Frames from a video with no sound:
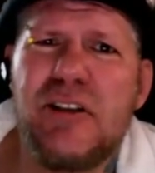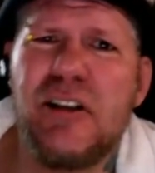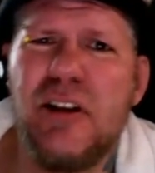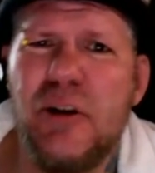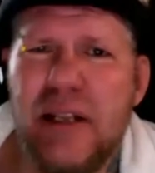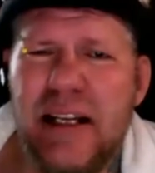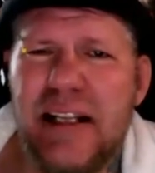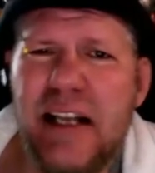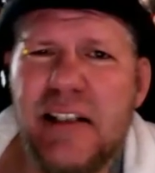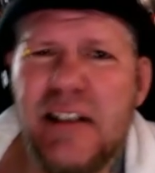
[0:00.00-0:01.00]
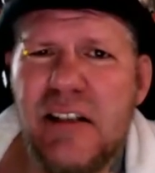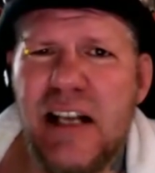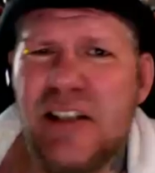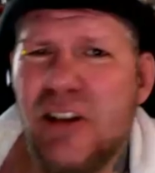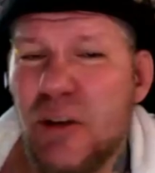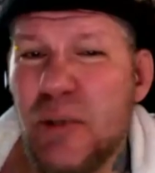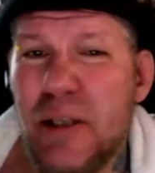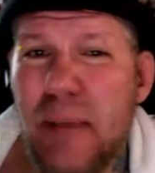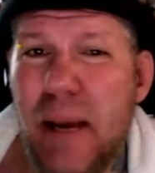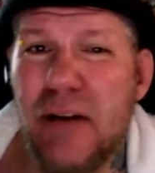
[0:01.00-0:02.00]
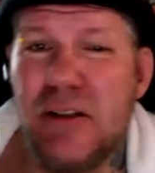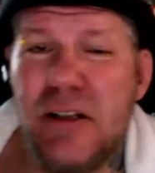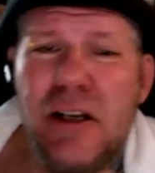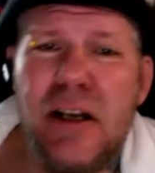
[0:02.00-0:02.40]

Colon and he liked it, so that's all that really matters.